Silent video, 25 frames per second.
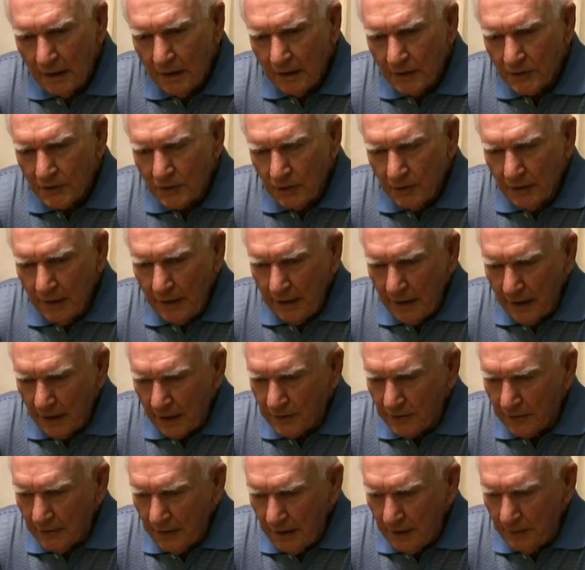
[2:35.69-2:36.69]
So he
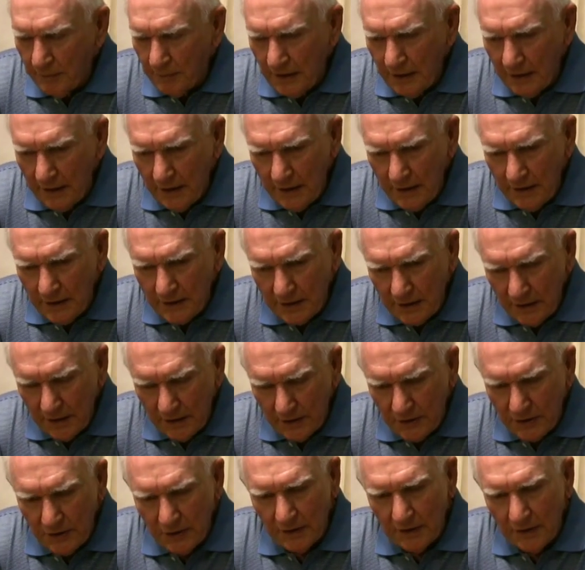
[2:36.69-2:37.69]
x-rayed me, and he
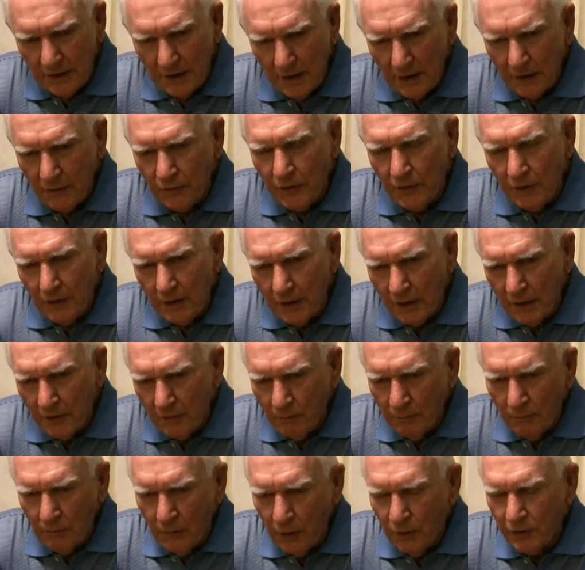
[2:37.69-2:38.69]
said, sure enough, you
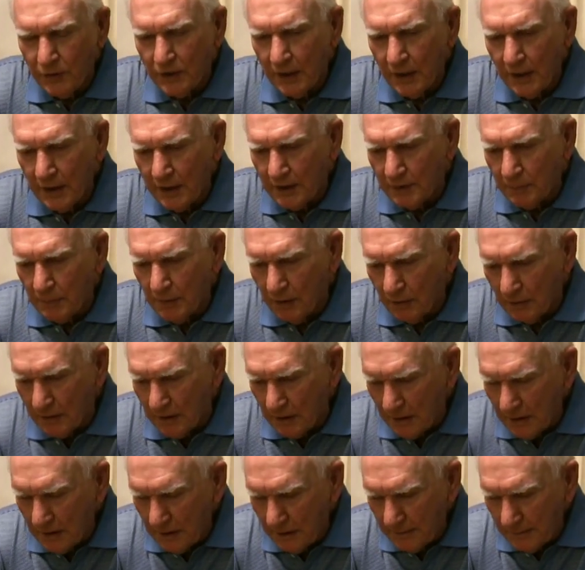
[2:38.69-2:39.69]
have both legs
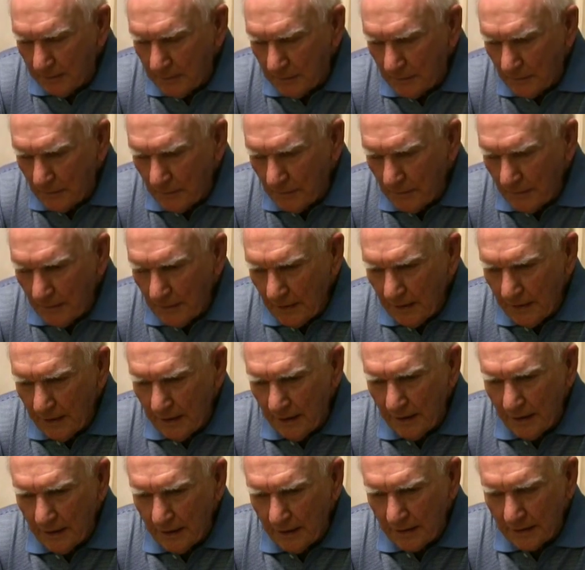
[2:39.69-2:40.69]
broken.
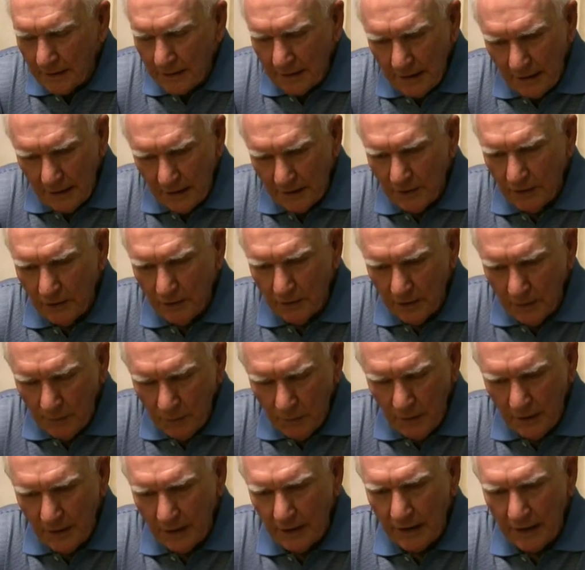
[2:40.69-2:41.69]
And I told him
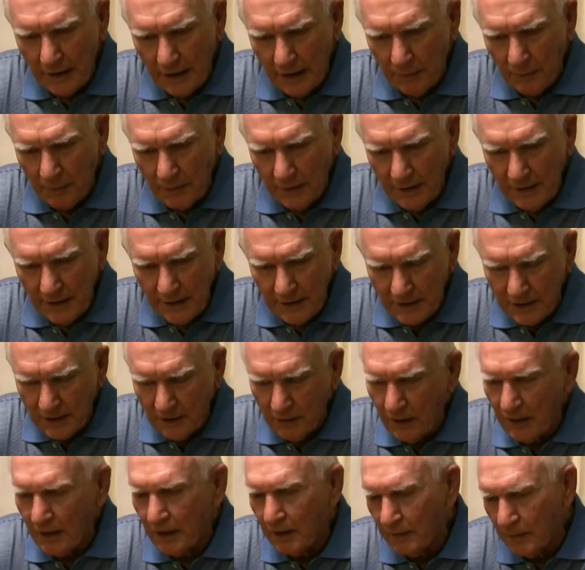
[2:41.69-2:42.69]
when it happened, and he said,
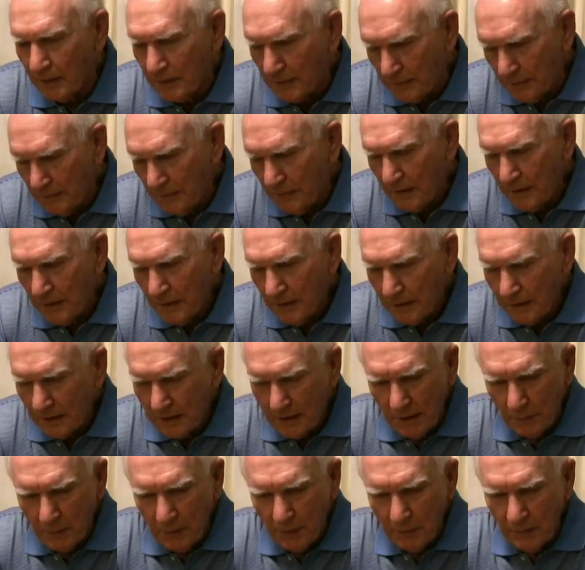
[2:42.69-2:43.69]
oh, a
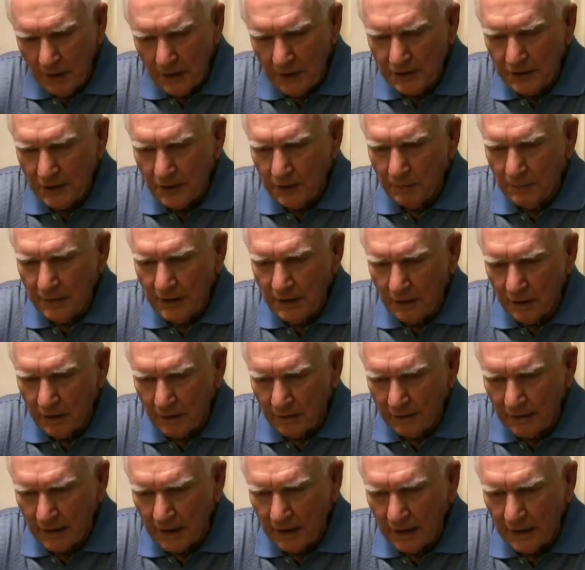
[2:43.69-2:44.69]
couple months, you'll be
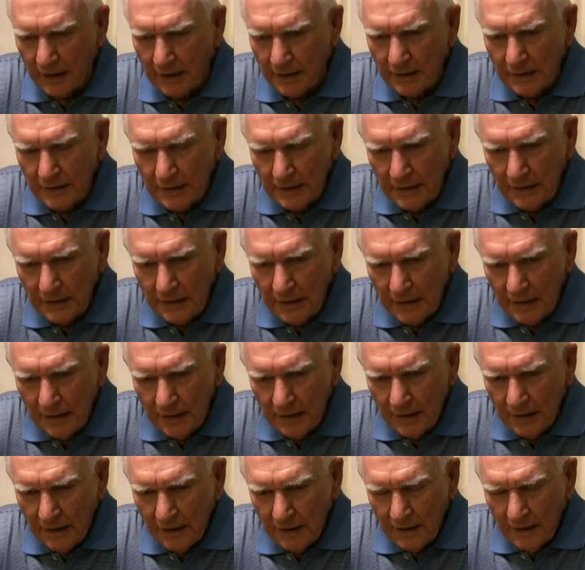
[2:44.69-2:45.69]
all right.
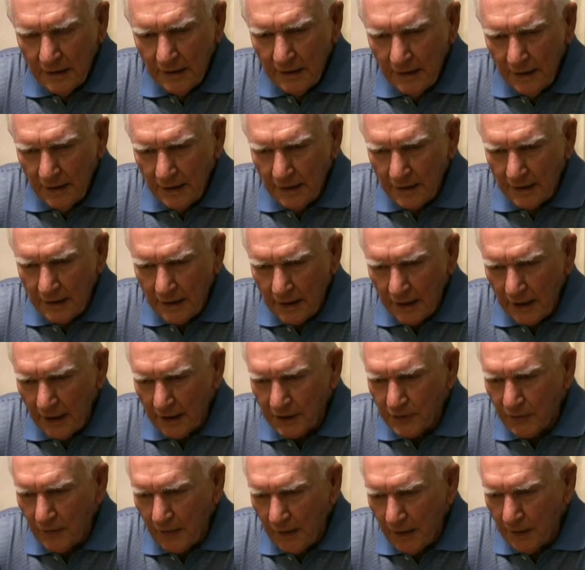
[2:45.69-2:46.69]
And they
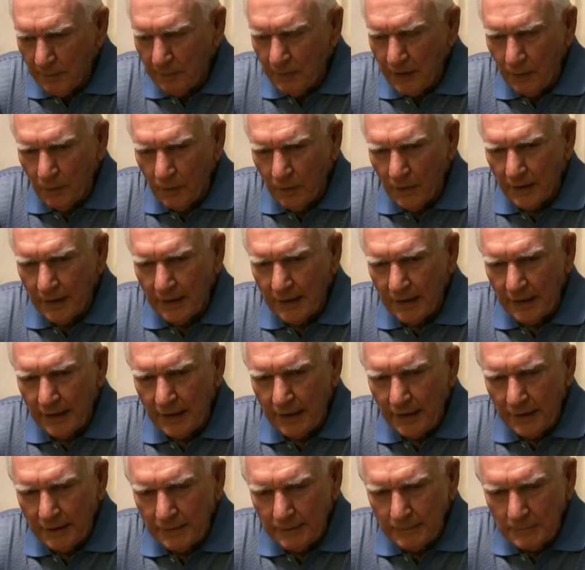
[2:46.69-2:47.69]
classified me
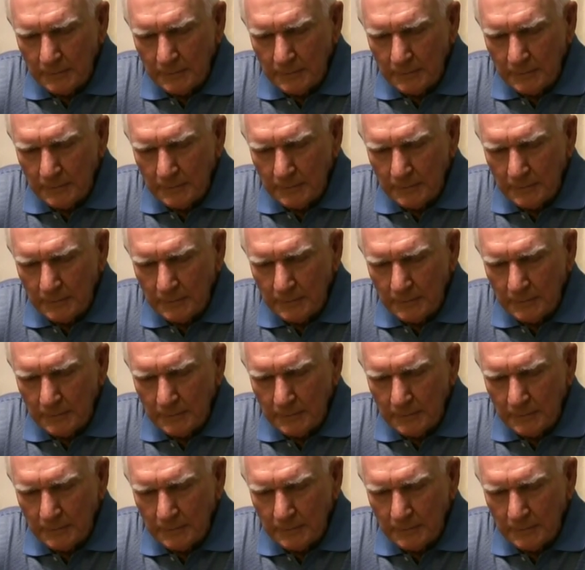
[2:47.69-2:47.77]
1A.